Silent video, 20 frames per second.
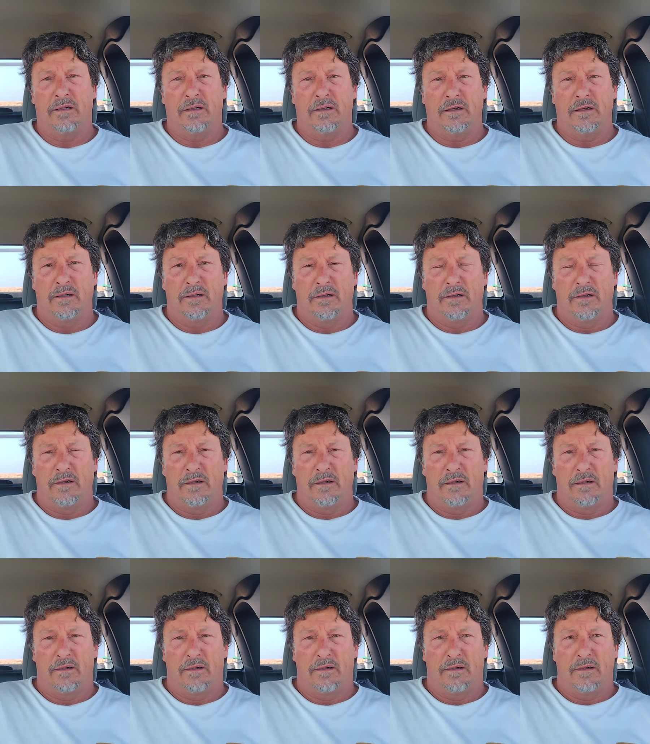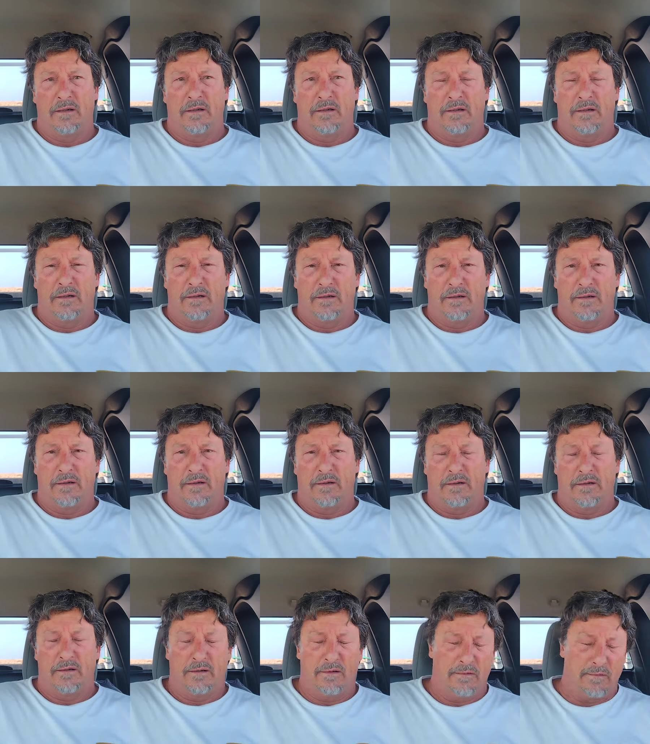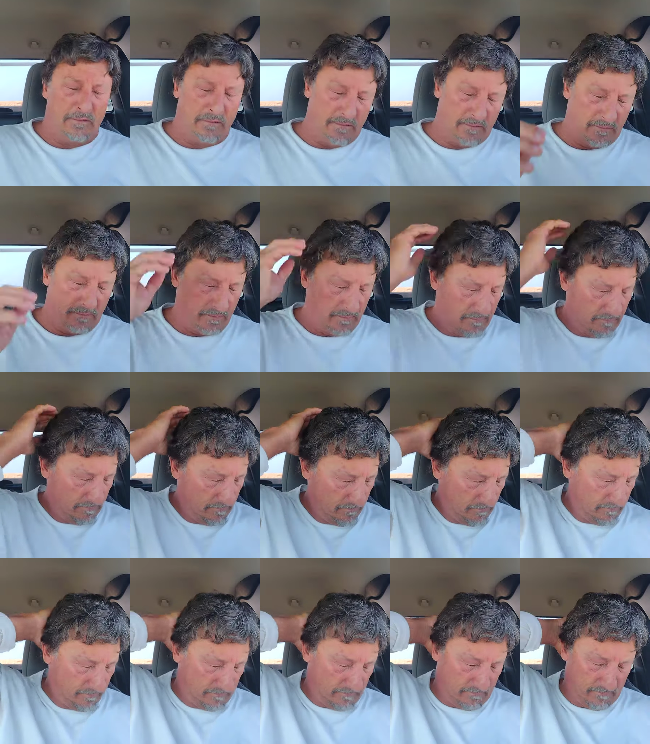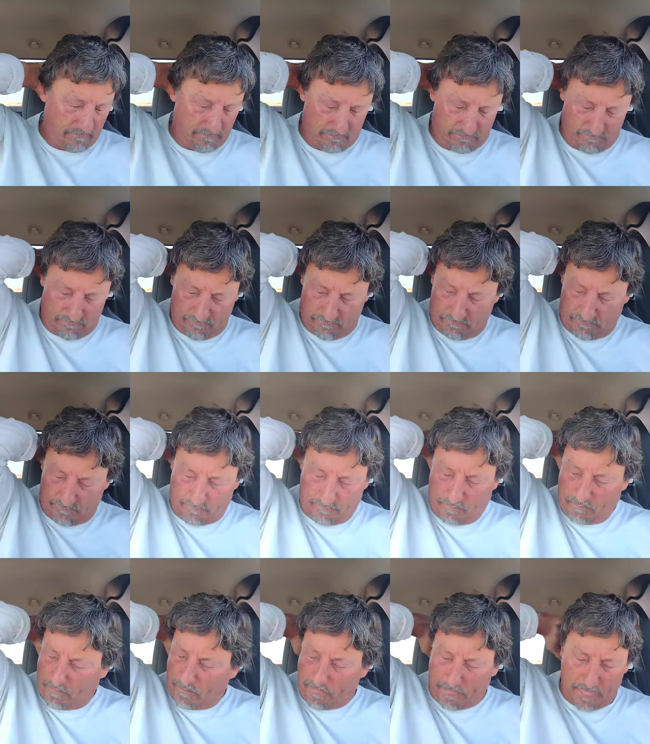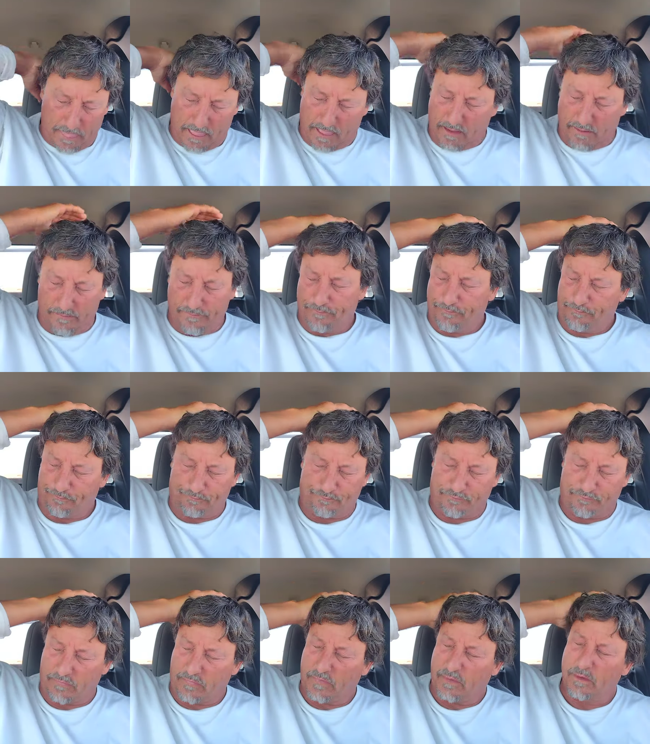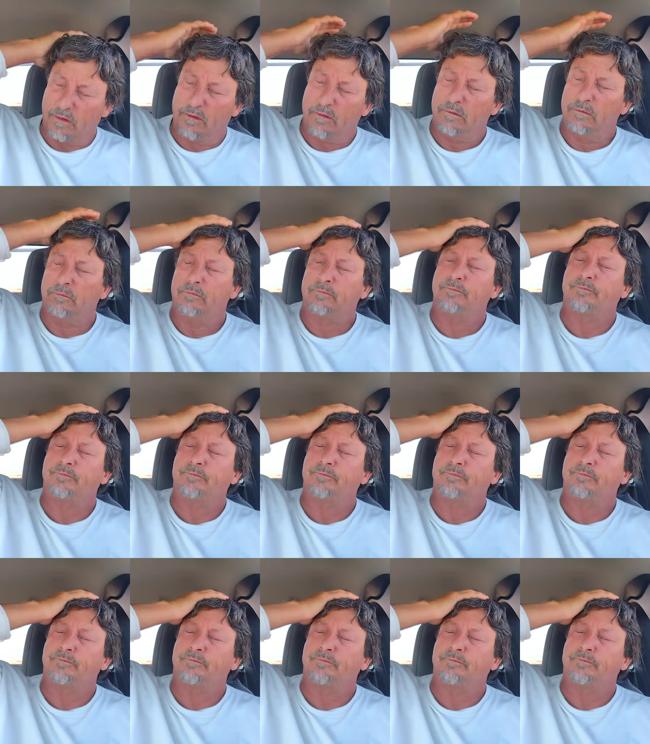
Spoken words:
Nobody speaks.